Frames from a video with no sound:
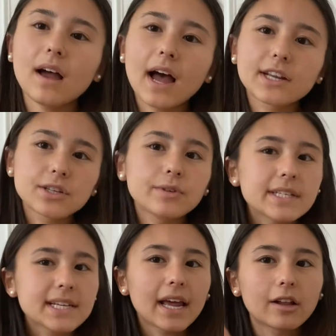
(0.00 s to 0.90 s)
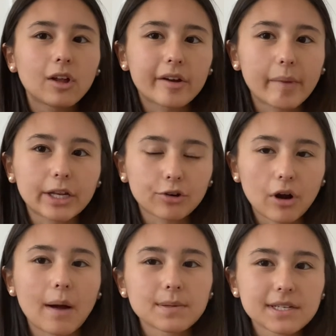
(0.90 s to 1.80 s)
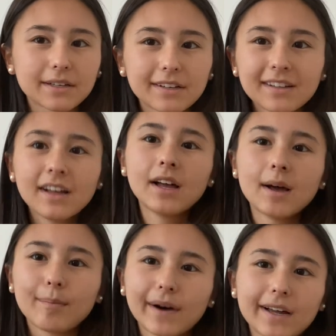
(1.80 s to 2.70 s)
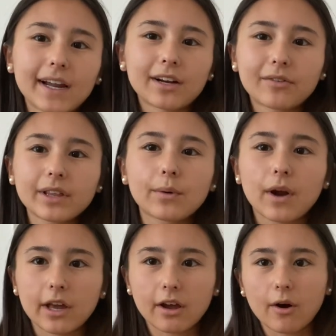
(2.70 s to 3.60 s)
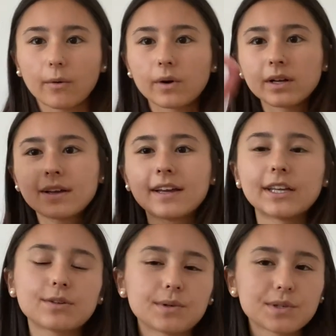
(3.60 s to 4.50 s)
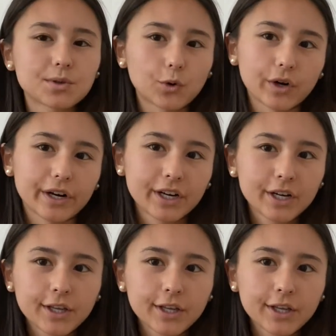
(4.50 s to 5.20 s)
I do need to get a lot of mine cropped still, but I don't really want to go into a store